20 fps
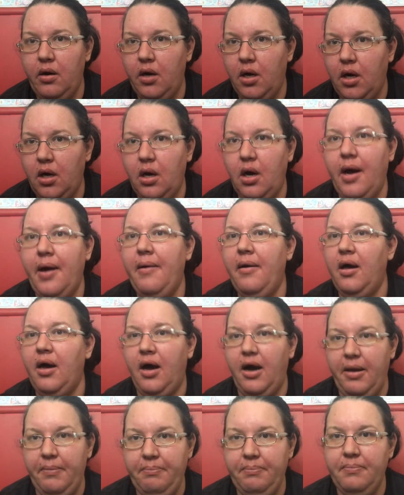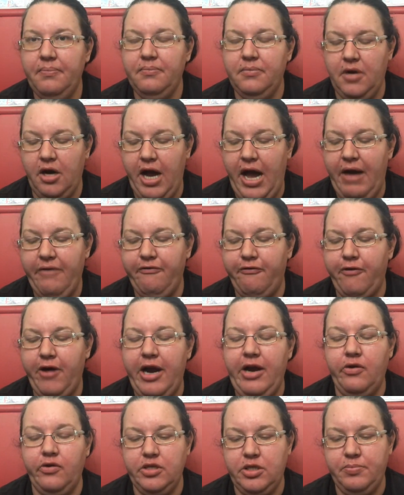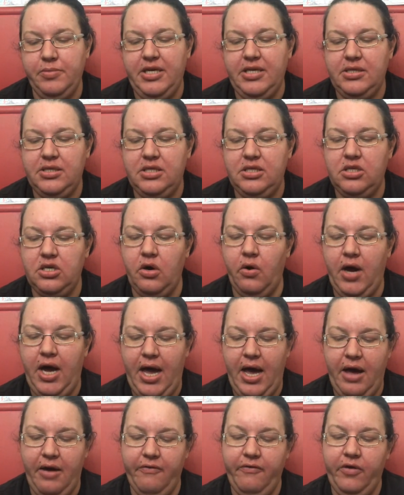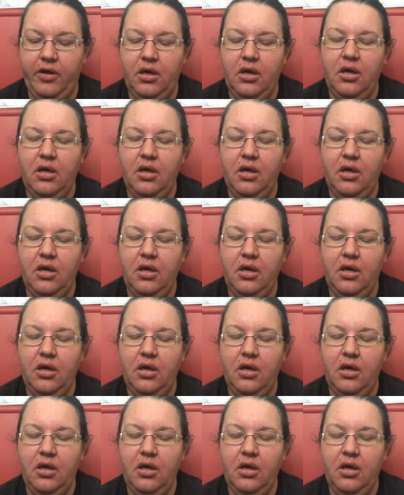I have fragrance mist. So I have